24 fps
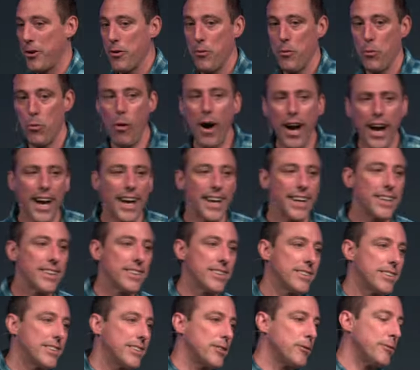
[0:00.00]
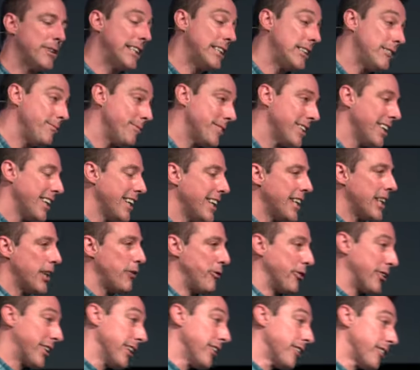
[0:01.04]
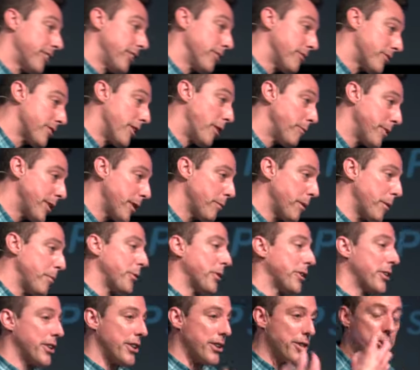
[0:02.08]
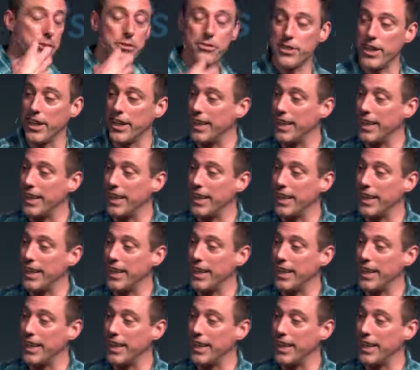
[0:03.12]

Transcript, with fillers: Why? Well, if you're guilty of something, people are going to use that